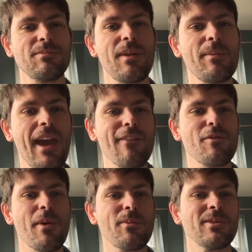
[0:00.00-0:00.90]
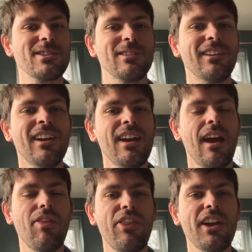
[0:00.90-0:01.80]
Maybe have a moment and
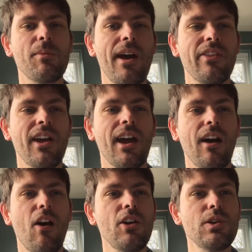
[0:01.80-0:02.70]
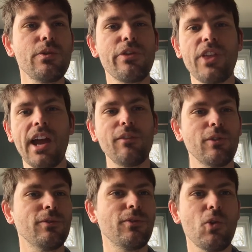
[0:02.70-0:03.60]
think about that. Are you
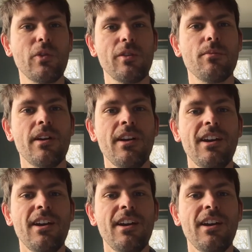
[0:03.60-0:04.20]
thankful for them?